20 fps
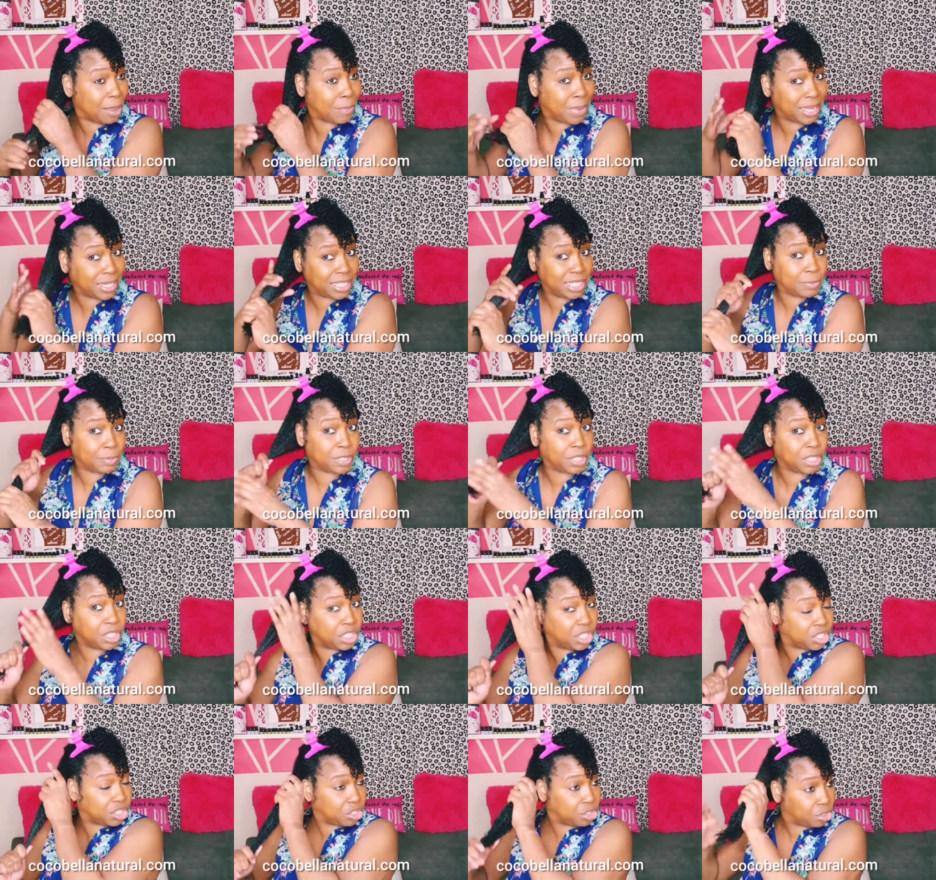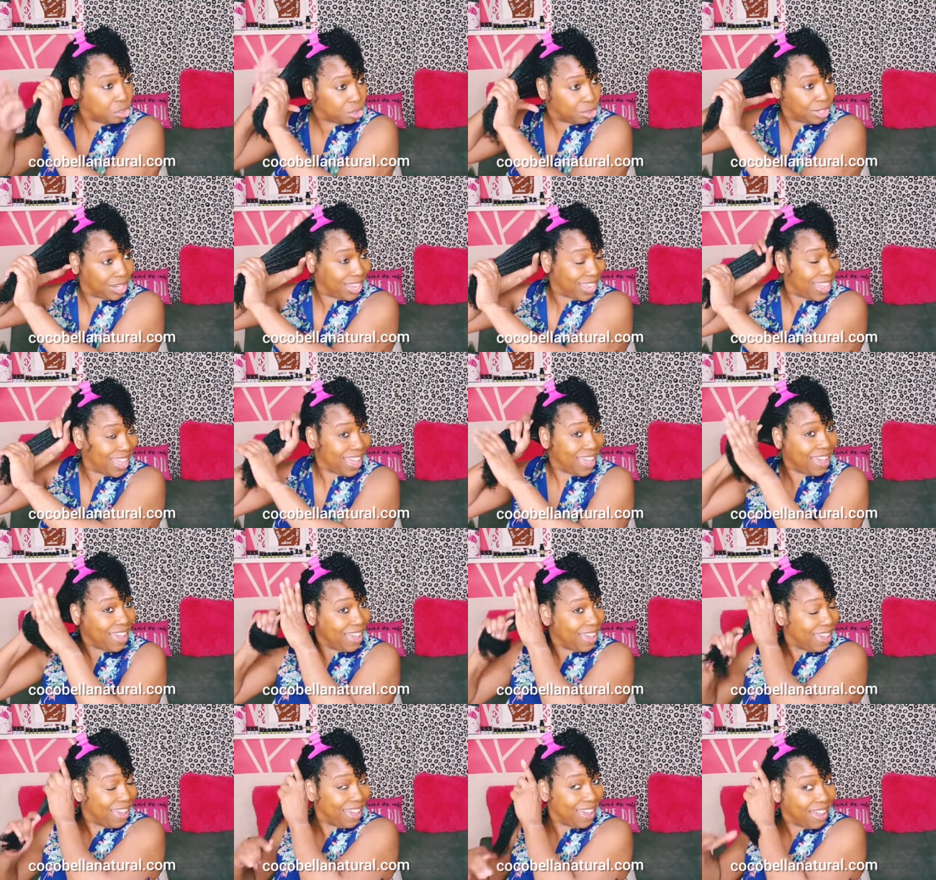my deep conditioner
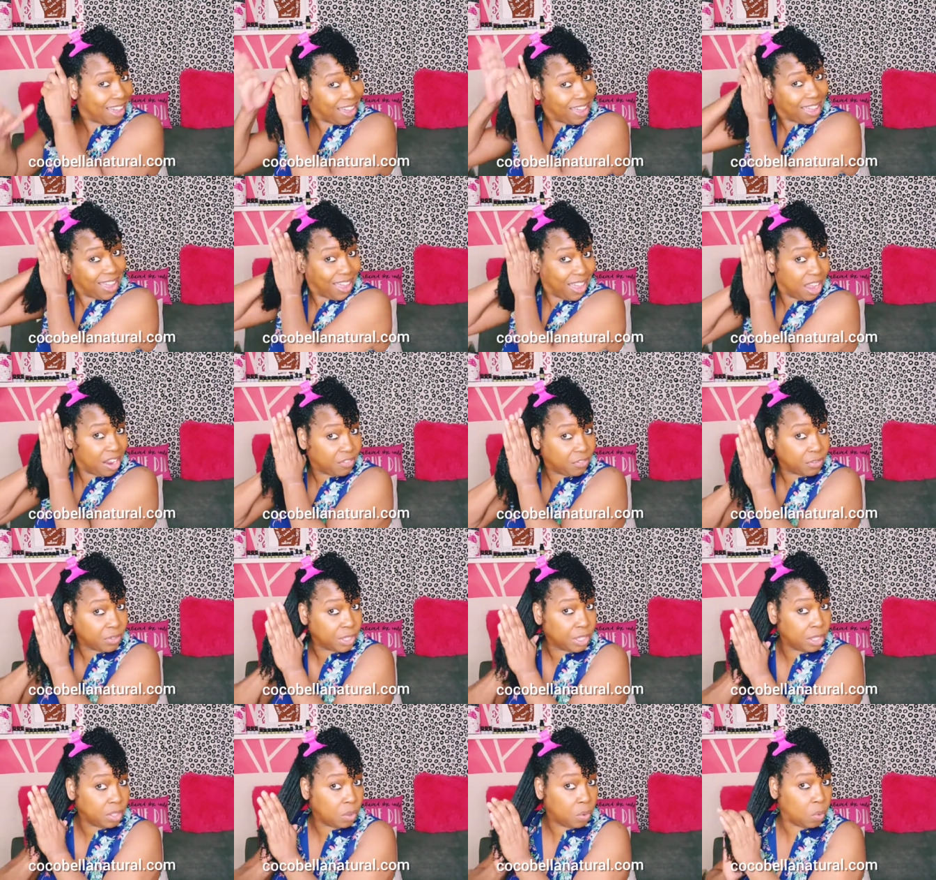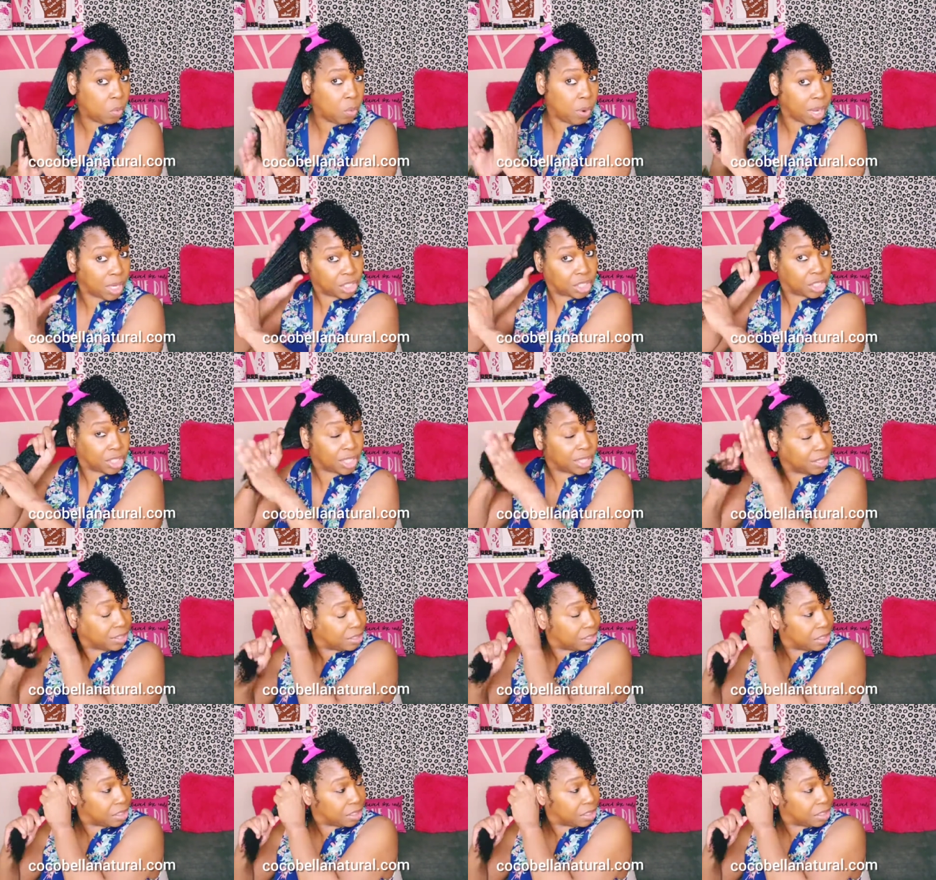every wash day.